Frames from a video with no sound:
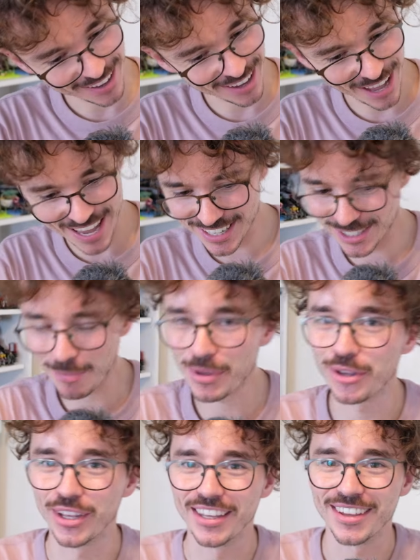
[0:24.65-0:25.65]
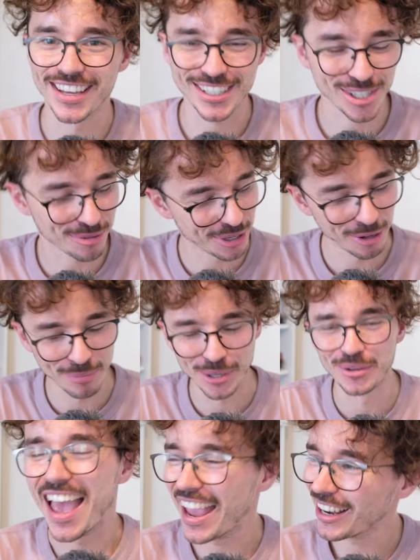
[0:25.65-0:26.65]
It's a beauty. It's a real
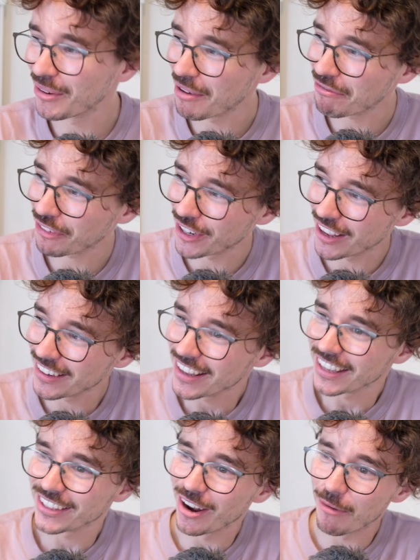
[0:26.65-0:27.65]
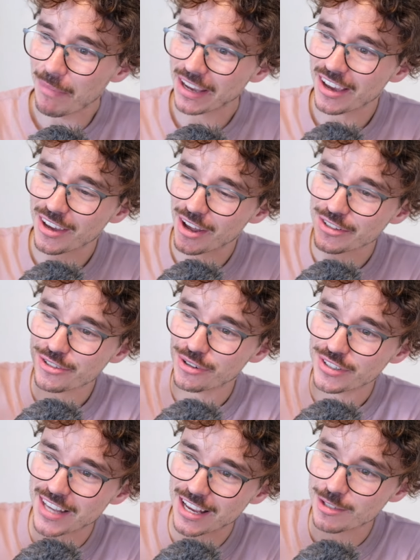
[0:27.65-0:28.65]
beauty. Halo Infinite, you know, Mega
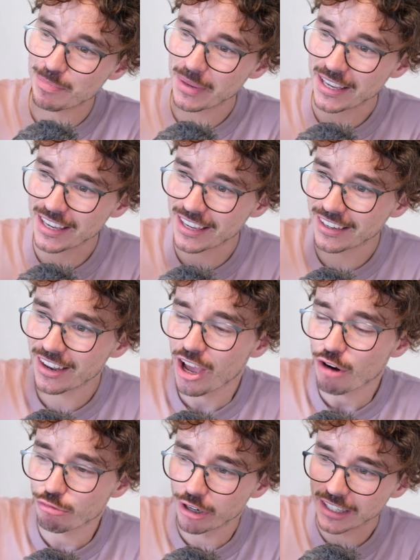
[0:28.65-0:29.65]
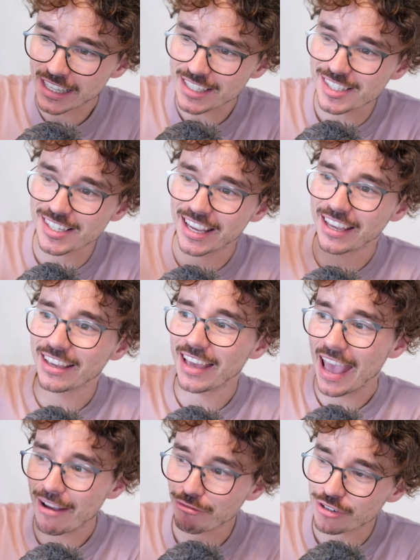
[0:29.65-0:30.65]
Construx has been releasing
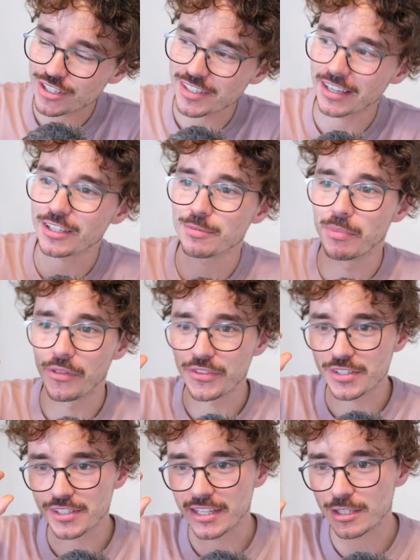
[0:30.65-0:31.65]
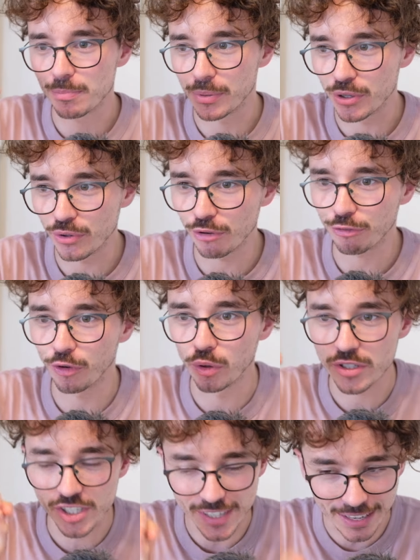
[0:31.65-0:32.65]
every six months these
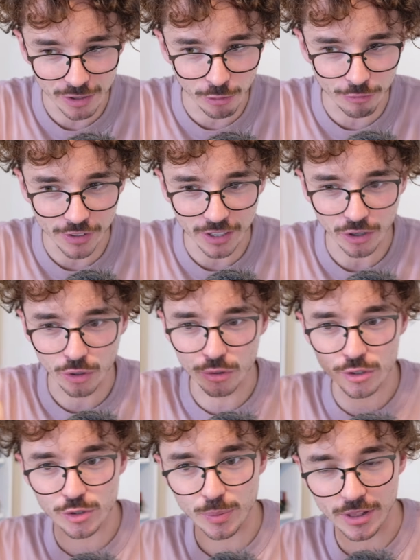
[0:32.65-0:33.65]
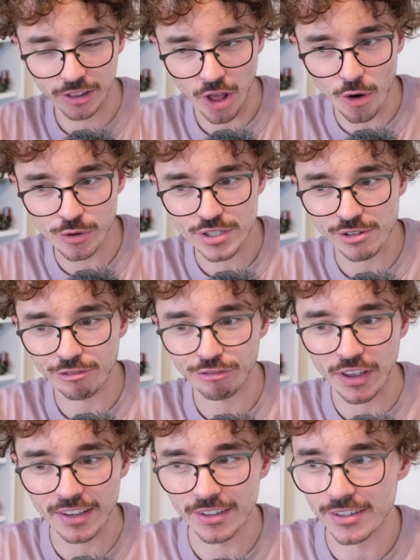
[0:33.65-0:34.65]
beautiful single vehicles with loads of
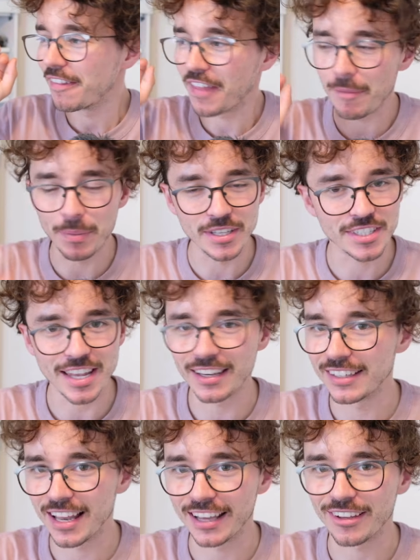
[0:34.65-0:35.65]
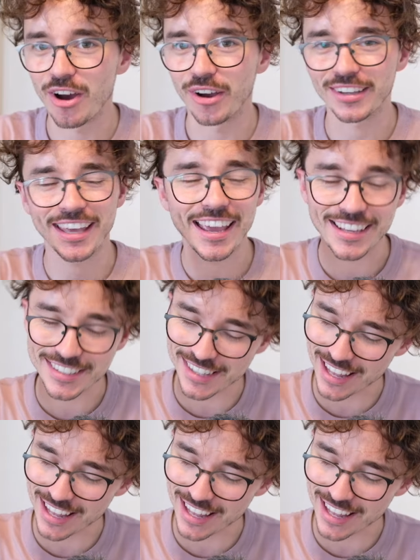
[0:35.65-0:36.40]
figures. They've been selling like hotcakes.